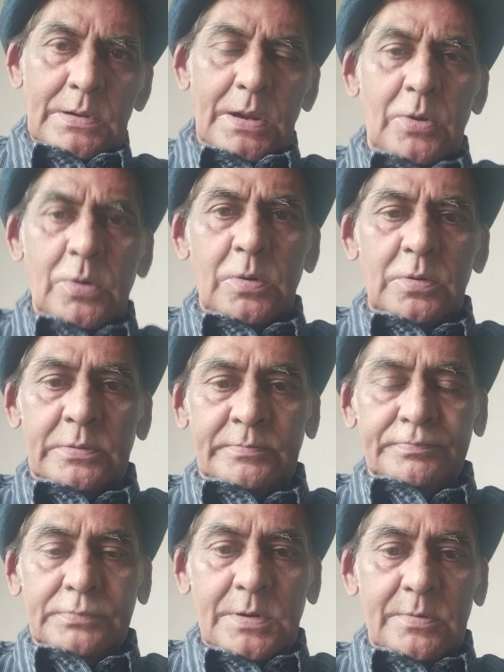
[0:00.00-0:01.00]
Hello,
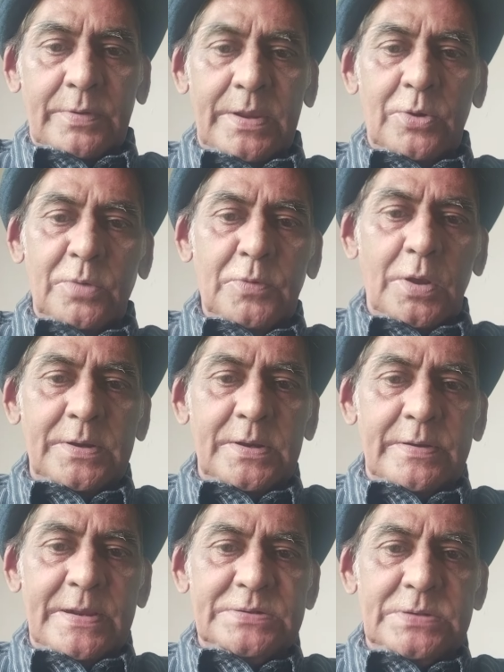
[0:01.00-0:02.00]
very good
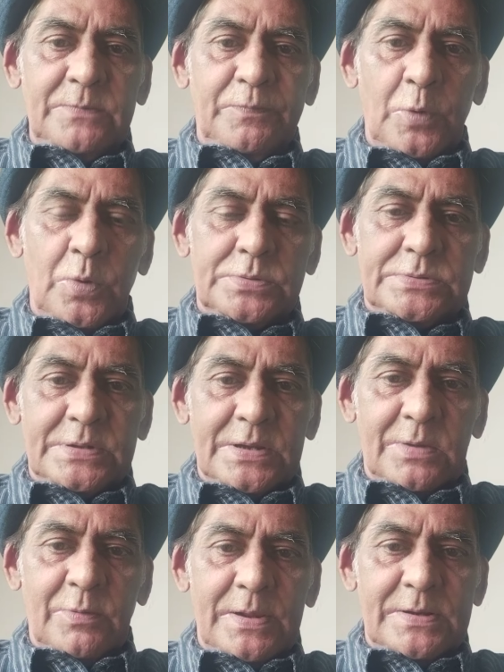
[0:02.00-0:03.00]
morning, racing folks.
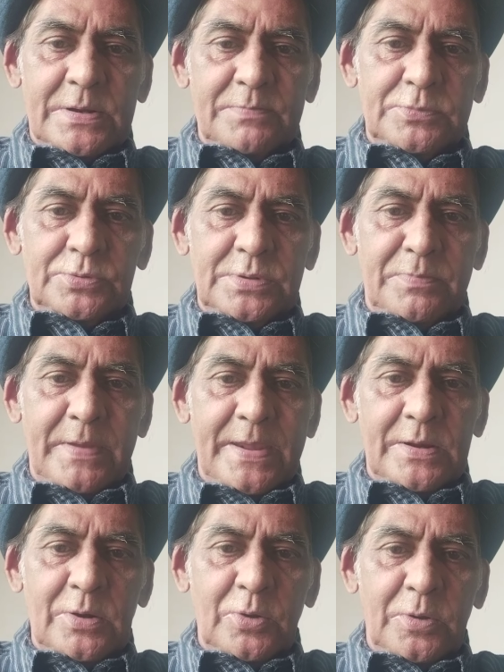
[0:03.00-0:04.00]
Welcome to the
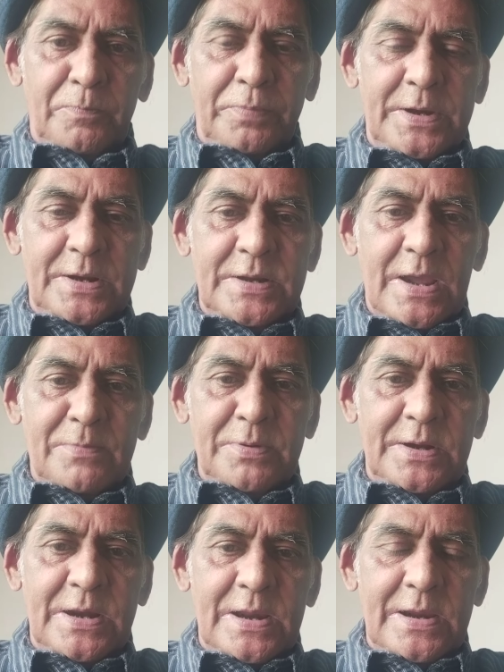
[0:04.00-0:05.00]
Bangalore
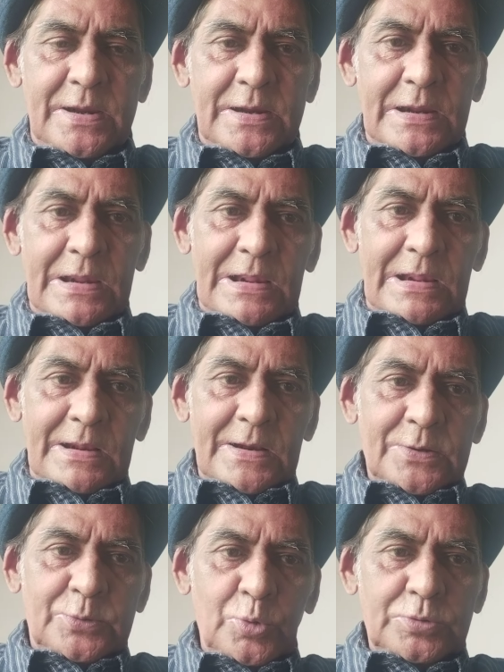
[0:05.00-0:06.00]
pre-derby day.
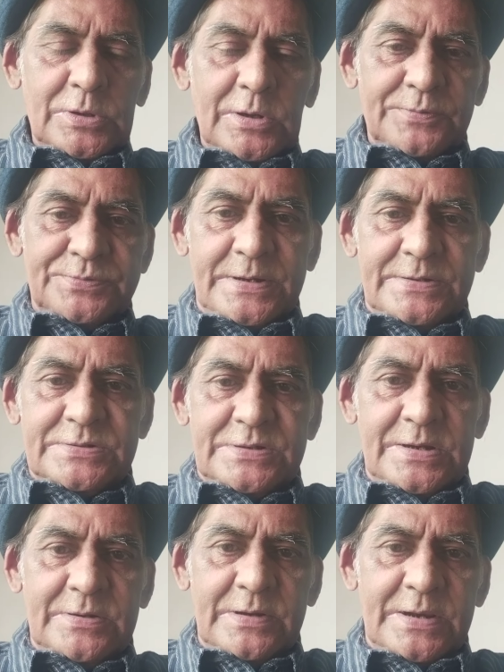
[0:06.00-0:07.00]
Total of
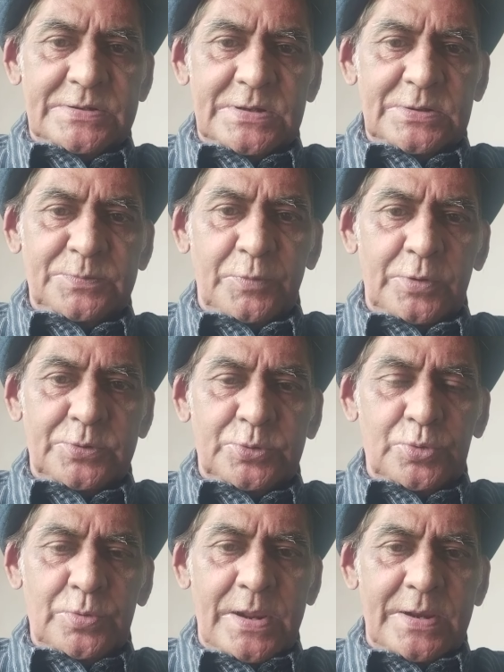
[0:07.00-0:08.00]
16 races for
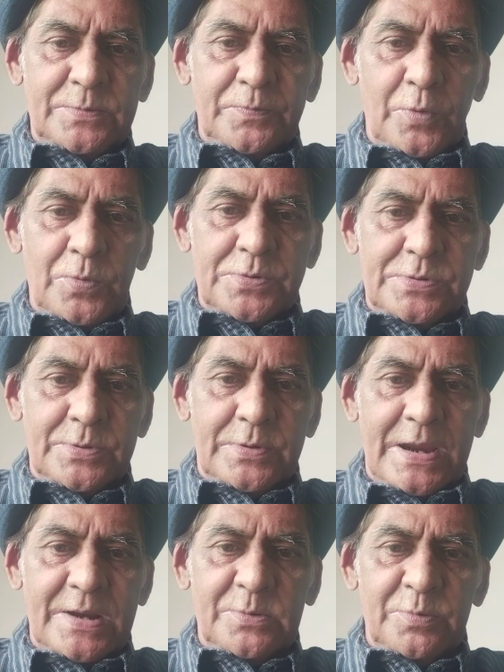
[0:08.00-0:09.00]
2 days, folks. You
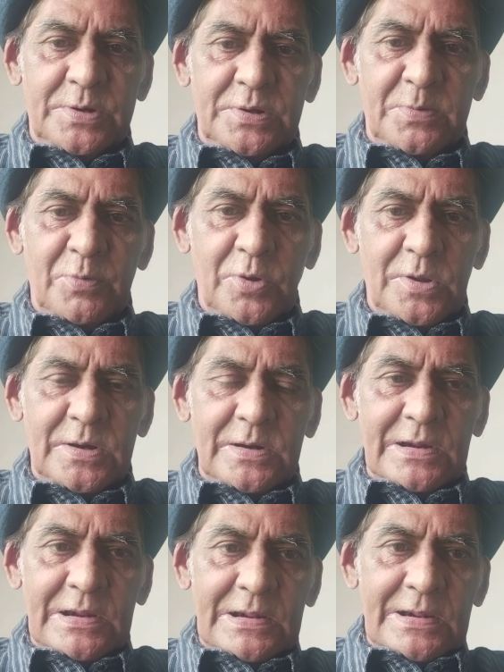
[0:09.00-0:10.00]
can't win them all.
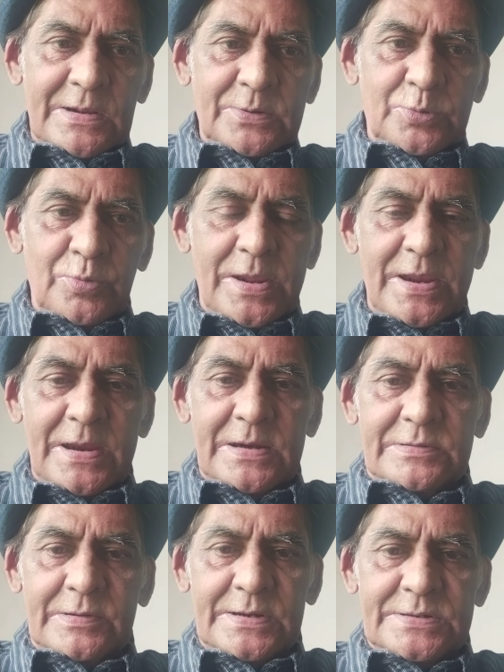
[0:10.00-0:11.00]
Today,
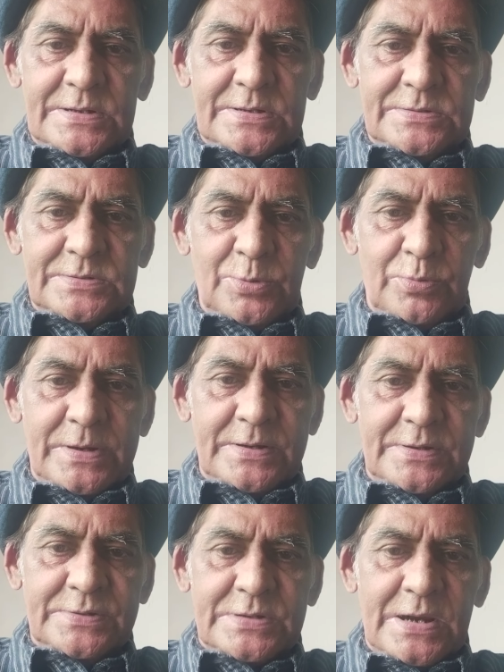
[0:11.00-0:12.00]
8 races. You
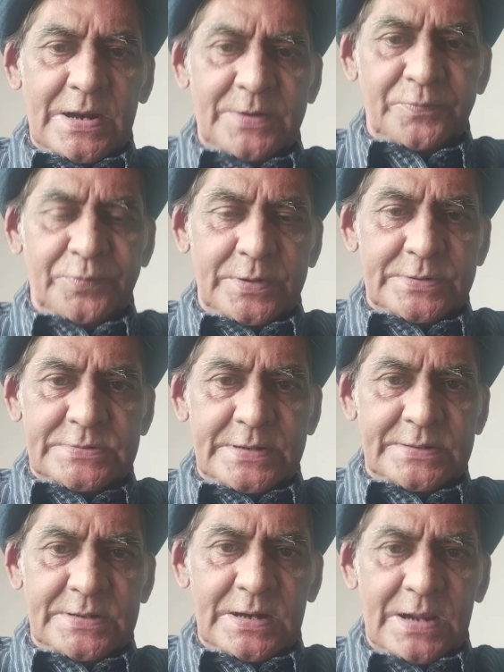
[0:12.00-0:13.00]
can discard first
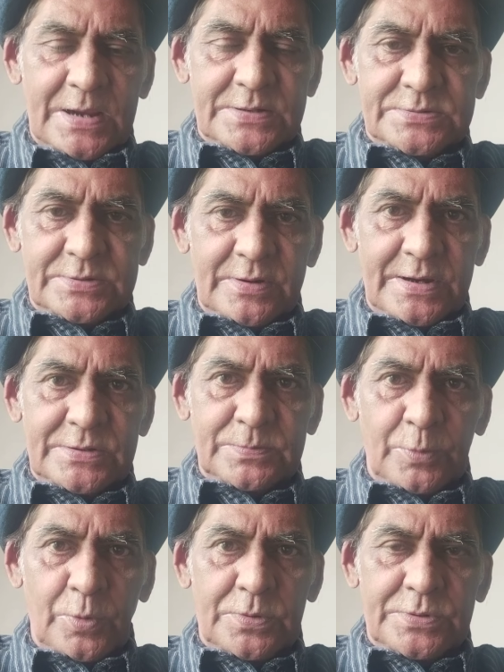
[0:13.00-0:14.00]
and the last race,
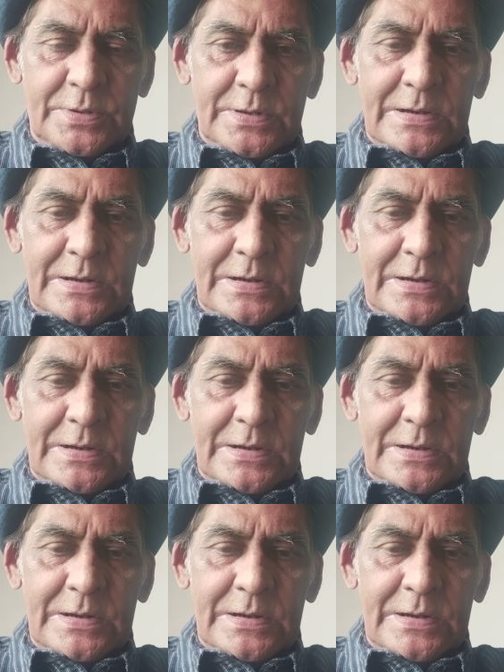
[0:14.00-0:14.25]
folks.